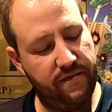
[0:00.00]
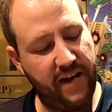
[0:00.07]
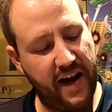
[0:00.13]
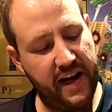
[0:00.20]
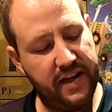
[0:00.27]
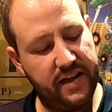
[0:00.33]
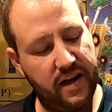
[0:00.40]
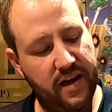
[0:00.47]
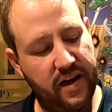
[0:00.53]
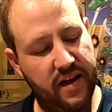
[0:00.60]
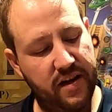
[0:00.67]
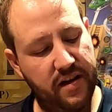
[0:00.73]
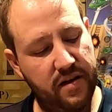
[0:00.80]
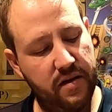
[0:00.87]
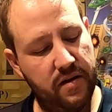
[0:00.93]

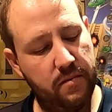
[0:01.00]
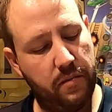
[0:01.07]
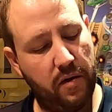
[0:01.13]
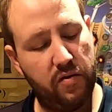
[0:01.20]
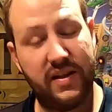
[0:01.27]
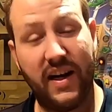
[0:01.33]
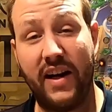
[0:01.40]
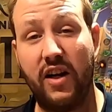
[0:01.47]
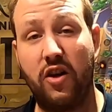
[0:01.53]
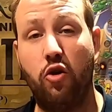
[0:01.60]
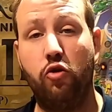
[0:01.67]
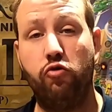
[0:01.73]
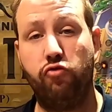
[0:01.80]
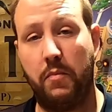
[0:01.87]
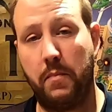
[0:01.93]
Aveda
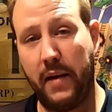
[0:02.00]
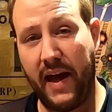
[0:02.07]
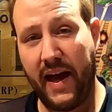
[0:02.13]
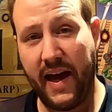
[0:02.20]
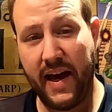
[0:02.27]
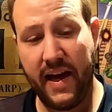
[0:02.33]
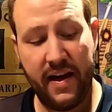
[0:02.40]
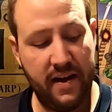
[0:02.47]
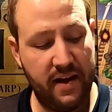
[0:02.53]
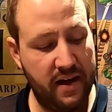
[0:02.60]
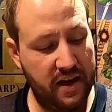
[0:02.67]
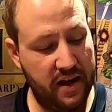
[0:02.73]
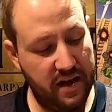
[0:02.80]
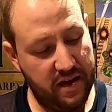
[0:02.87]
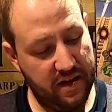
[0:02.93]
Botanical Repair
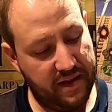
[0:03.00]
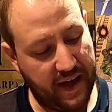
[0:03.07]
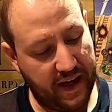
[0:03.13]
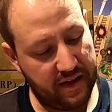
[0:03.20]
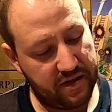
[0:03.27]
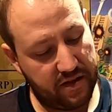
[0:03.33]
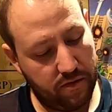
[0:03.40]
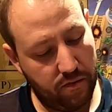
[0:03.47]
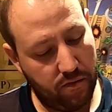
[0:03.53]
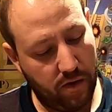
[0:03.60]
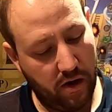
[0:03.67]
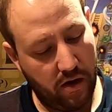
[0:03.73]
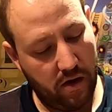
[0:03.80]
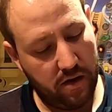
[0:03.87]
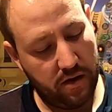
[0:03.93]
that
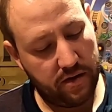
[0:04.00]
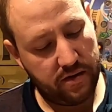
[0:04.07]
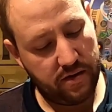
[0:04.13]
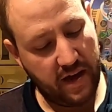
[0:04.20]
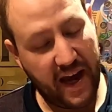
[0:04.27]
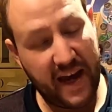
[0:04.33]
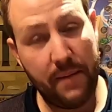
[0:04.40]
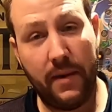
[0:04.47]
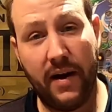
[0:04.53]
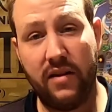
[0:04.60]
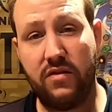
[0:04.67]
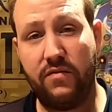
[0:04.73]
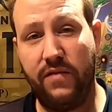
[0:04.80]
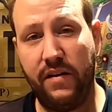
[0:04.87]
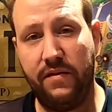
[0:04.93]
was eight
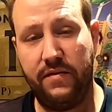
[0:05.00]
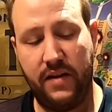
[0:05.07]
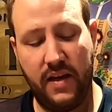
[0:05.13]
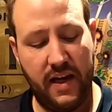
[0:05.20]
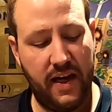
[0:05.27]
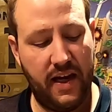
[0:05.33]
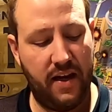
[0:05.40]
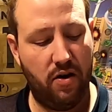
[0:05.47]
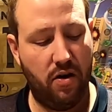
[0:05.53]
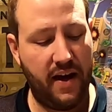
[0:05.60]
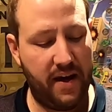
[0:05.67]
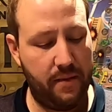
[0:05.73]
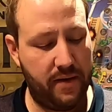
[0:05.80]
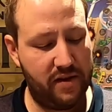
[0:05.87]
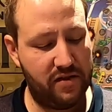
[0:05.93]
pounds fifty. Got
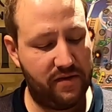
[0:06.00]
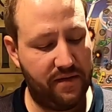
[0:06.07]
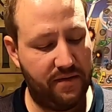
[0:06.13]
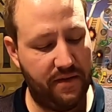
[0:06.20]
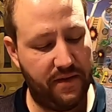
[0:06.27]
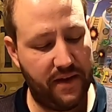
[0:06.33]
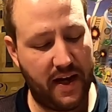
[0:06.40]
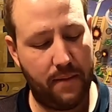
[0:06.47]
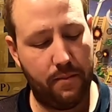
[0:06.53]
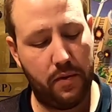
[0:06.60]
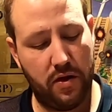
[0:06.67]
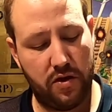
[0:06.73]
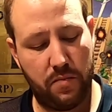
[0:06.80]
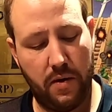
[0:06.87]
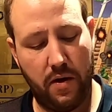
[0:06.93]
eight pounds fifty for that
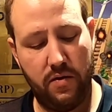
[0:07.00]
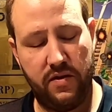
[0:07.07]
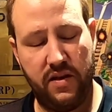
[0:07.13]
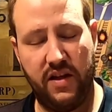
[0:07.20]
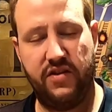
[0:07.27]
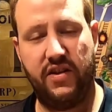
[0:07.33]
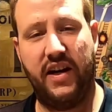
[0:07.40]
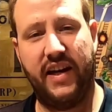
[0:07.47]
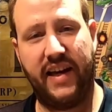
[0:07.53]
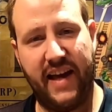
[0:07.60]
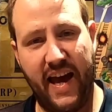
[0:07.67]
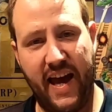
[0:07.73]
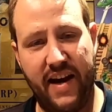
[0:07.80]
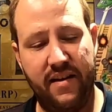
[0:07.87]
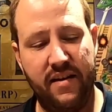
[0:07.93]
plus postage, and
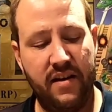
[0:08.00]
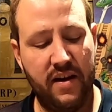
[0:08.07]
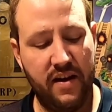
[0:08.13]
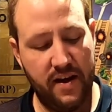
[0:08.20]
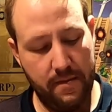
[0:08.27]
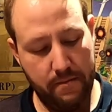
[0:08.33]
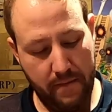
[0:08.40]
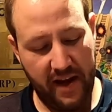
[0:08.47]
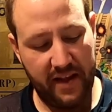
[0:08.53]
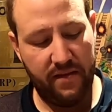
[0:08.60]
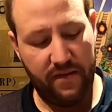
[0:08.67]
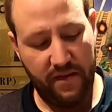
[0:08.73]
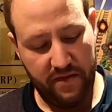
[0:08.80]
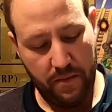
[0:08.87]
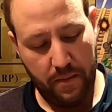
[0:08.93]
again made the
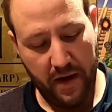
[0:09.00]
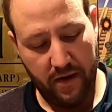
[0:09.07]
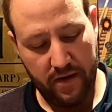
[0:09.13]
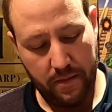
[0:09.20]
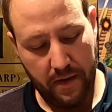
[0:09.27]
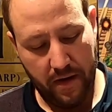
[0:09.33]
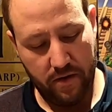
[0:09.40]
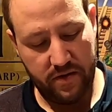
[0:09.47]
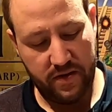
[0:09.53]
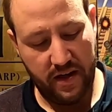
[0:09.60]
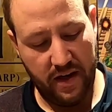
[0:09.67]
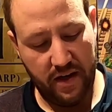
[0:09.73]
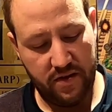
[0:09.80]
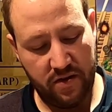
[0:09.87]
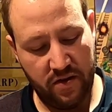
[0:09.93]
fifty p on the
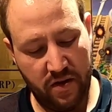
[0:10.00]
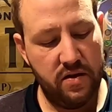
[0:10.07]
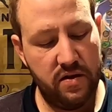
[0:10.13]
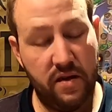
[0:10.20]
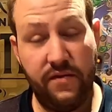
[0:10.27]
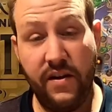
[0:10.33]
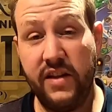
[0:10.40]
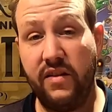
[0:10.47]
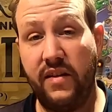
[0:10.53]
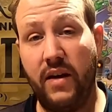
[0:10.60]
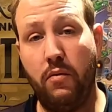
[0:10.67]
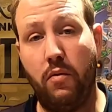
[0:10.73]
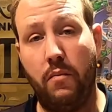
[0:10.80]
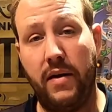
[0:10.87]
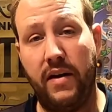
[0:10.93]
postage. The fees on
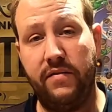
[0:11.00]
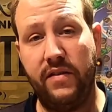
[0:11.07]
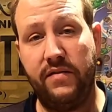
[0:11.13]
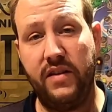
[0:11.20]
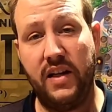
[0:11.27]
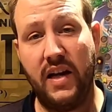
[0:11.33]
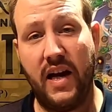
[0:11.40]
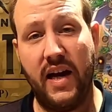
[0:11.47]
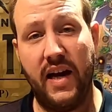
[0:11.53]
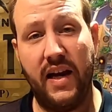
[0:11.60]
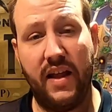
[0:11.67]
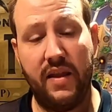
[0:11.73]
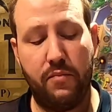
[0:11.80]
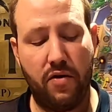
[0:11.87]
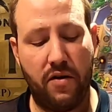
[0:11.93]
that one pound fifty nine,
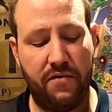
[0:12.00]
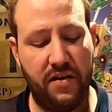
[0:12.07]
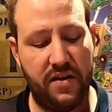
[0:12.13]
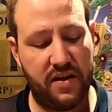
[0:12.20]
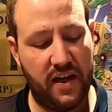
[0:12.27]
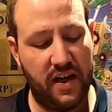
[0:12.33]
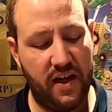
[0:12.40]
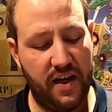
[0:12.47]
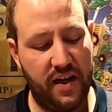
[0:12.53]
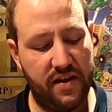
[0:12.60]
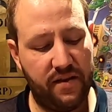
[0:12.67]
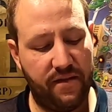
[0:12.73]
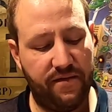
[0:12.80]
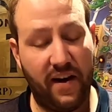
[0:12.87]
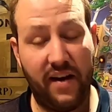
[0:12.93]
and the profit is
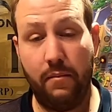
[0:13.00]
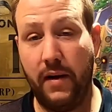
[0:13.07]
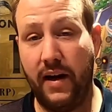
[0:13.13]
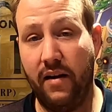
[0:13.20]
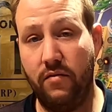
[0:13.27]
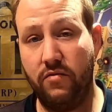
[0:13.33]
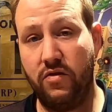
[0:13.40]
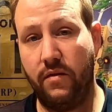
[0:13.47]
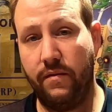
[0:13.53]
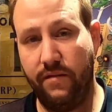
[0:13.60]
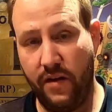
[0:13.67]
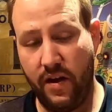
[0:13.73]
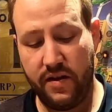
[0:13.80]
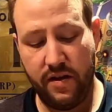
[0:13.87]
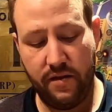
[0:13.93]
five pounds
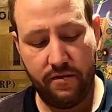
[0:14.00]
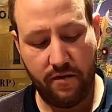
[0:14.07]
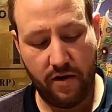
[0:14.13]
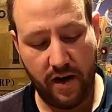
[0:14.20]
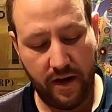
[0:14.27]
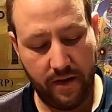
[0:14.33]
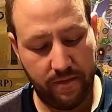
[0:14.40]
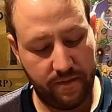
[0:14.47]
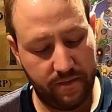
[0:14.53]
thirty three.